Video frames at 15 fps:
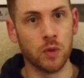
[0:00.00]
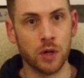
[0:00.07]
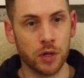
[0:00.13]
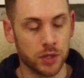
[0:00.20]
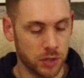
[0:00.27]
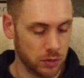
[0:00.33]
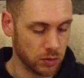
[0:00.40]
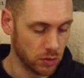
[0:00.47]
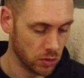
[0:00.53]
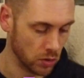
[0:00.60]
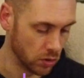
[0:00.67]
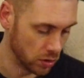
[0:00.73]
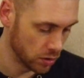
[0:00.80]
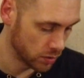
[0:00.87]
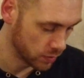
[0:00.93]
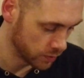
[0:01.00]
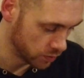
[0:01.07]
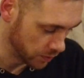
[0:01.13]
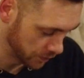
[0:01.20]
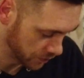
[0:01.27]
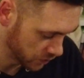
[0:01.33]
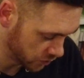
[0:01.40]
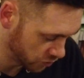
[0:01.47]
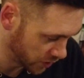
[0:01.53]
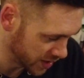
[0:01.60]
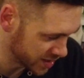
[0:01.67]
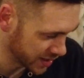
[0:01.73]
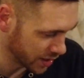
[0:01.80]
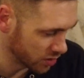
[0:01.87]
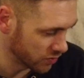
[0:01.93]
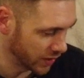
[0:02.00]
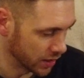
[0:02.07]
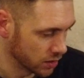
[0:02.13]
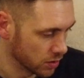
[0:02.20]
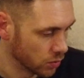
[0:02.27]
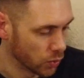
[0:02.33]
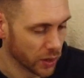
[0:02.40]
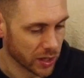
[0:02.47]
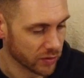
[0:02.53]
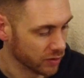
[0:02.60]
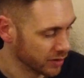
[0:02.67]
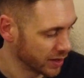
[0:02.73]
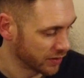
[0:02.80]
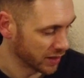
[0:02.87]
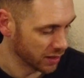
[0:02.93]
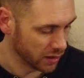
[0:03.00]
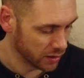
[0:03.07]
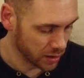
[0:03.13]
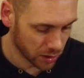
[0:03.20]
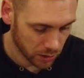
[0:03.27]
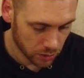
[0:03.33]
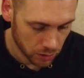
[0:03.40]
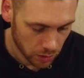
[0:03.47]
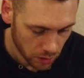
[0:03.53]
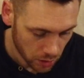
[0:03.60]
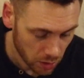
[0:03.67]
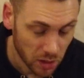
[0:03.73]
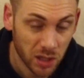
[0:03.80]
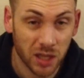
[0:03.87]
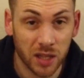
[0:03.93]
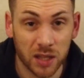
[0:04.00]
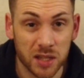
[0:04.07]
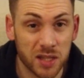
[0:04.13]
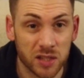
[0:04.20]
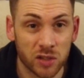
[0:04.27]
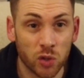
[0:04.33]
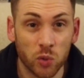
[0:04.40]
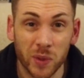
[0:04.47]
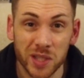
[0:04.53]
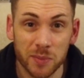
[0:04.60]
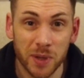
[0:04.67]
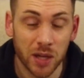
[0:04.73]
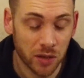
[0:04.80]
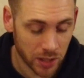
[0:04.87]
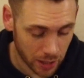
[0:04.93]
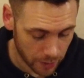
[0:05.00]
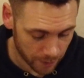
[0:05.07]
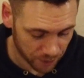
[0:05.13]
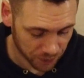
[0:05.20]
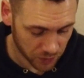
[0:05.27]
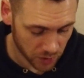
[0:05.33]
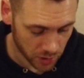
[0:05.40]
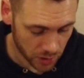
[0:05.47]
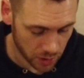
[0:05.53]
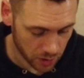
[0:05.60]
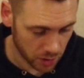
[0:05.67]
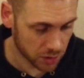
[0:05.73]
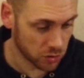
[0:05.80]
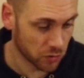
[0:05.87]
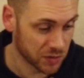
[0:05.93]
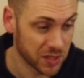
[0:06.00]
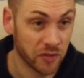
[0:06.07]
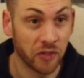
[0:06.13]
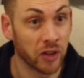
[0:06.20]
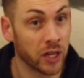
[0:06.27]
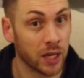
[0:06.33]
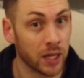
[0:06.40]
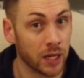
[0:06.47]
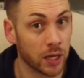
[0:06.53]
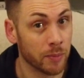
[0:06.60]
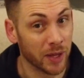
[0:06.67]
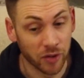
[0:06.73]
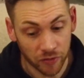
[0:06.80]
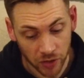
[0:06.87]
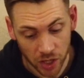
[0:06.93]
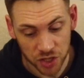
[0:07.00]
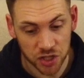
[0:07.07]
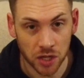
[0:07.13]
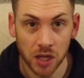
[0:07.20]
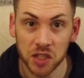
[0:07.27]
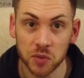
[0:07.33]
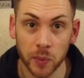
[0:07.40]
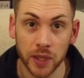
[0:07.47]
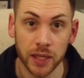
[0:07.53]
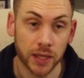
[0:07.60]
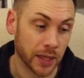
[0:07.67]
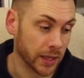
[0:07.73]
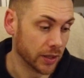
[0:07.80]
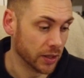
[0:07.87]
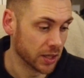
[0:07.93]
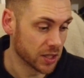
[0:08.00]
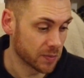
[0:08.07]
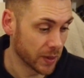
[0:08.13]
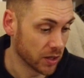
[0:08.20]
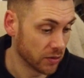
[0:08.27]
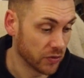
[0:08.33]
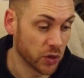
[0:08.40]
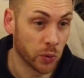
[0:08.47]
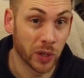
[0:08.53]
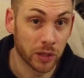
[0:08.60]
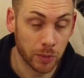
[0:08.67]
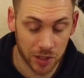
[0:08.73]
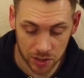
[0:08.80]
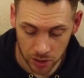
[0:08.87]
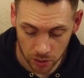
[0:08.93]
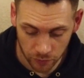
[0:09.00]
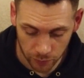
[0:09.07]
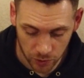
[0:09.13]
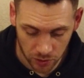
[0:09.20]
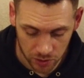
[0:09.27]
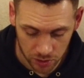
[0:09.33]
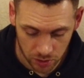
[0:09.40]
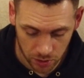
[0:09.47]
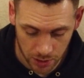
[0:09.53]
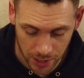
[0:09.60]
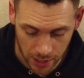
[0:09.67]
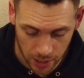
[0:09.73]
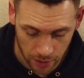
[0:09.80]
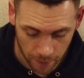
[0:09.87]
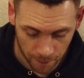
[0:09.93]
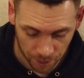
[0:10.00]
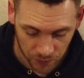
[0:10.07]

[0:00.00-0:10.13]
want, or resale value or whatever, anything like that. It's not always about that. You know, I was obviously feeling a bit flush last week. I spent a few quid on myself because that